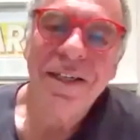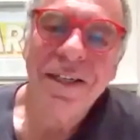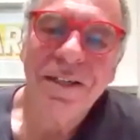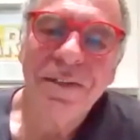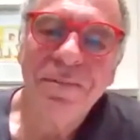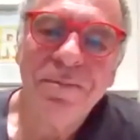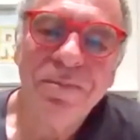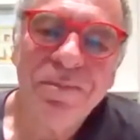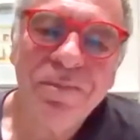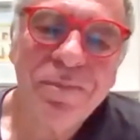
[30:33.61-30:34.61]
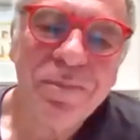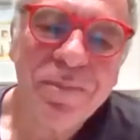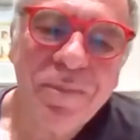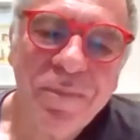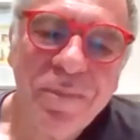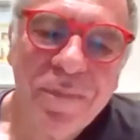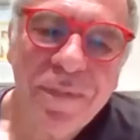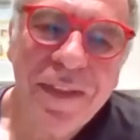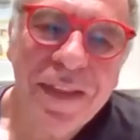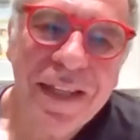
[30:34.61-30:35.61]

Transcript: always think with life, it